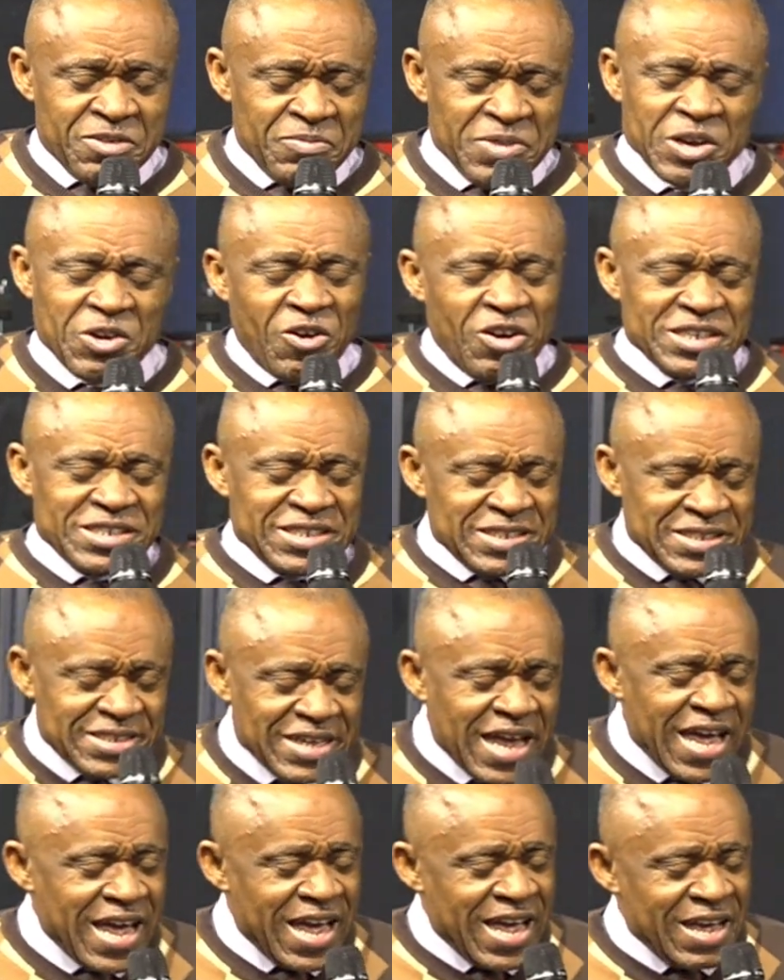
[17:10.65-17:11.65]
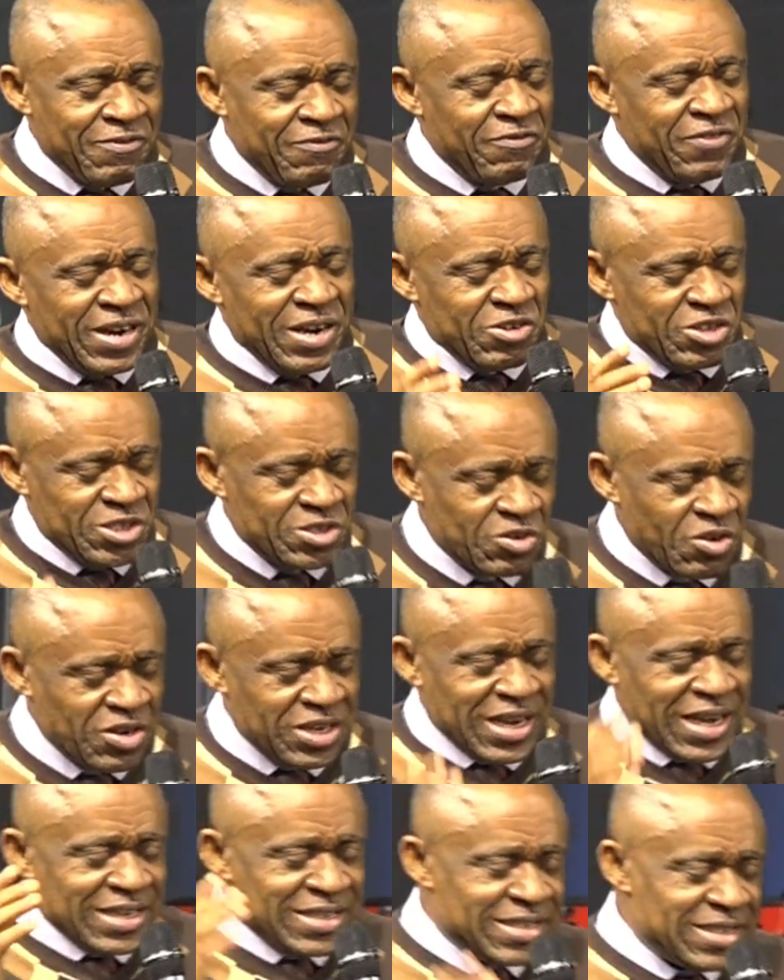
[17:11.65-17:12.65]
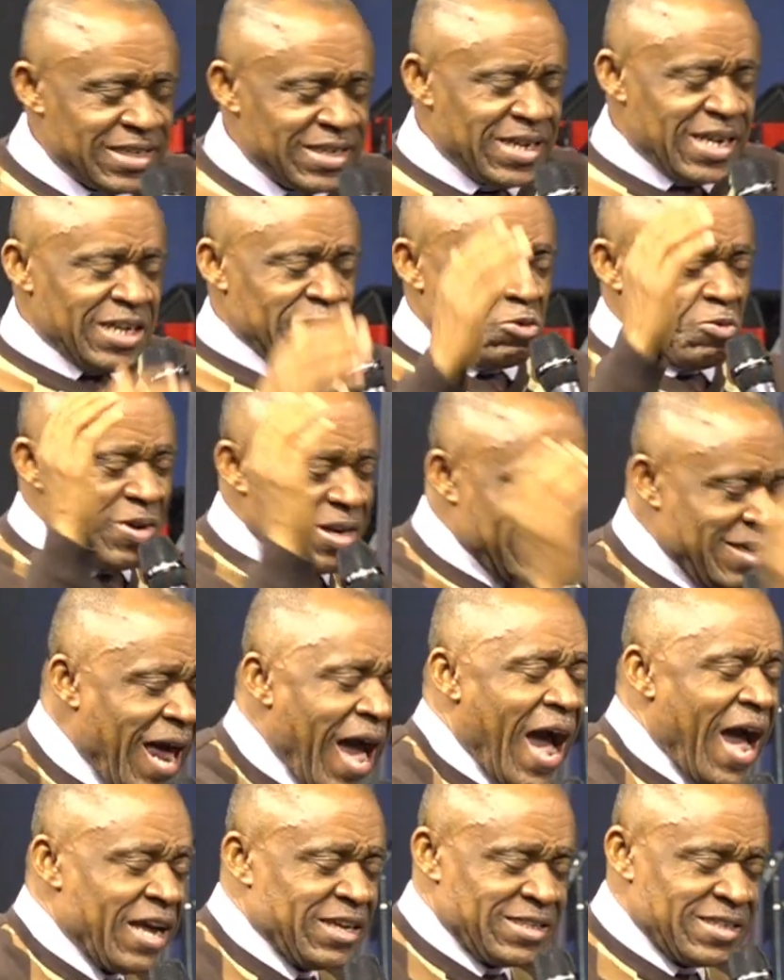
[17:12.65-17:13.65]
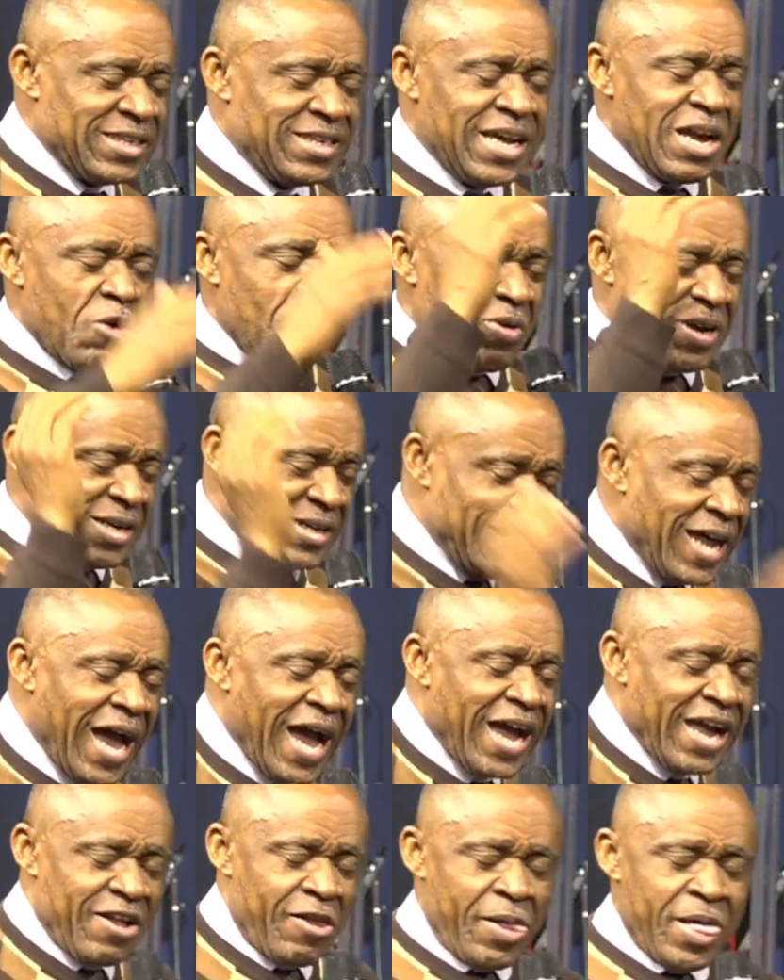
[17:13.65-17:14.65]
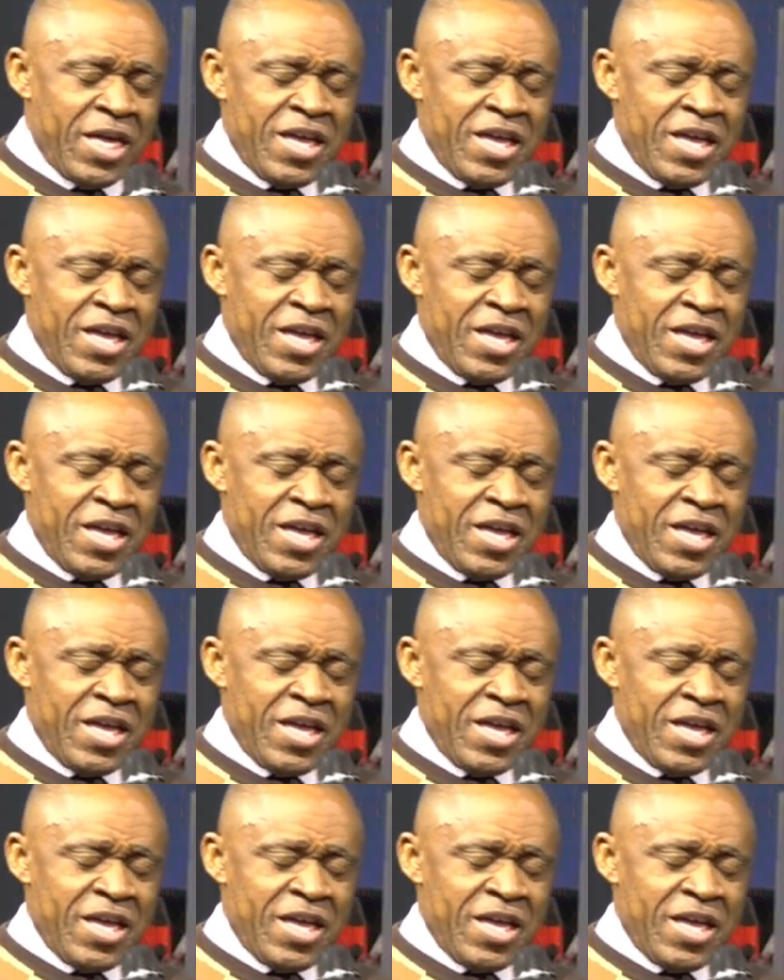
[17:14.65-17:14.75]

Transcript: because he said, every soul that sinners will die, sinner will die.